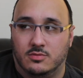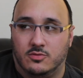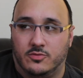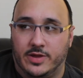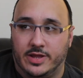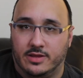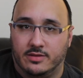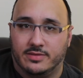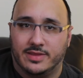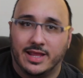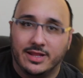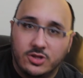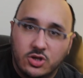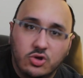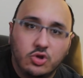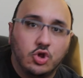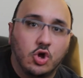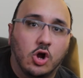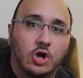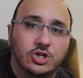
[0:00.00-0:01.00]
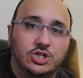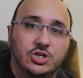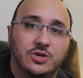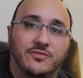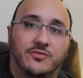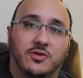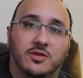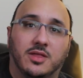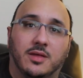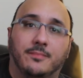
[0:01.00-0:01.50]
Wait, they do charge you
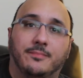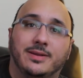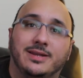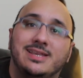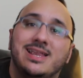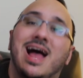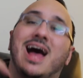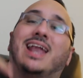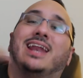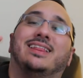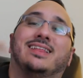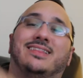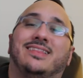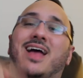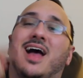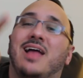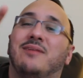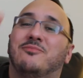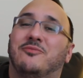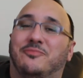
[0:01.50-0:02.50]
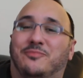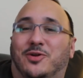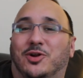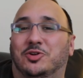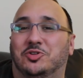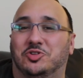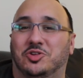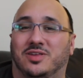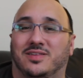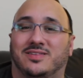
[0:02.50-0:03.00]
for them, but not at the time of
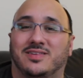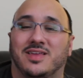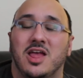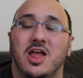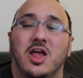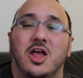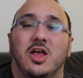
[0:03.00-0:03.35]
purchase.